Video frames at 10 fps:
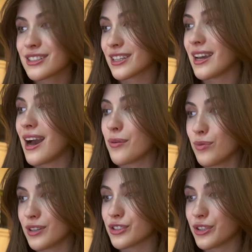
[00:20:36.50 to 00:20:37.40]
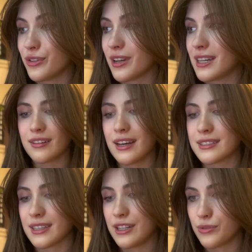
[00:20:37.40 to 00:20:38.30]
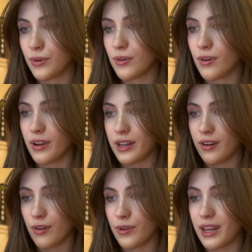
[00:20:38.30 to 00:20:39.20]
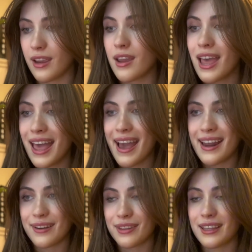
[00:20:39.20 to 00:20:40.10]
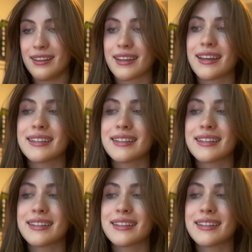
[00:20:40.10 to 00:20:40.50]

I will show you guys class schedule on here already, and I really like it.